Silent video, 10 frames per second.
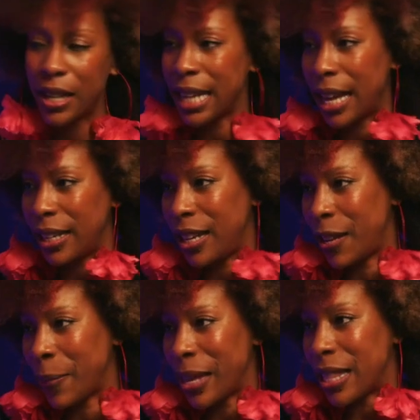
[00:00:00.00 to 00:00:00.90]
a talent
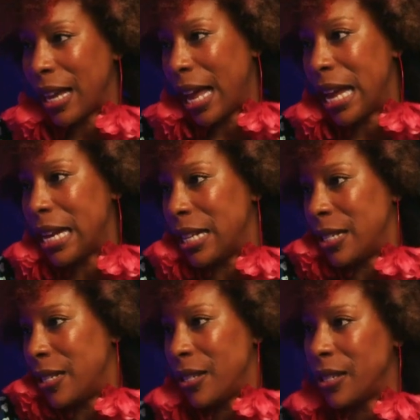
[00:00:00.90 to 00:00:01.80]
in me that I
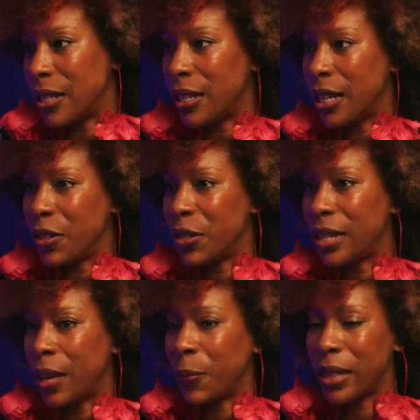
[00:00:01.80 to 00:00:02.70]
didn't
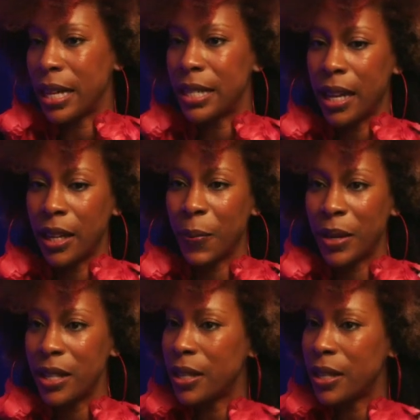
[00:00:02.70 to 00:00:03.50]
understand what that talent was.